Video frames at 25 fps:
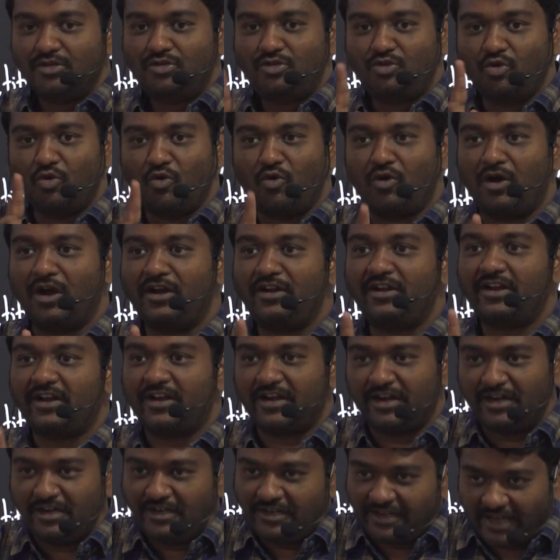
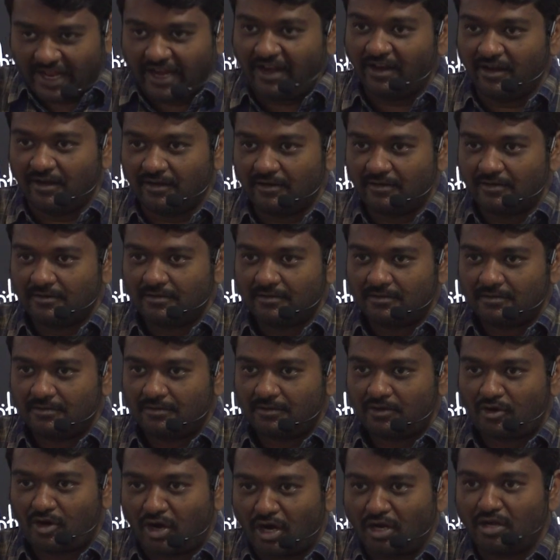210
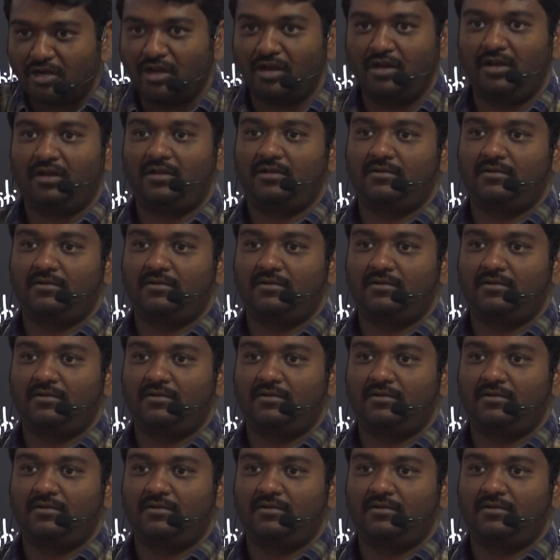cotton.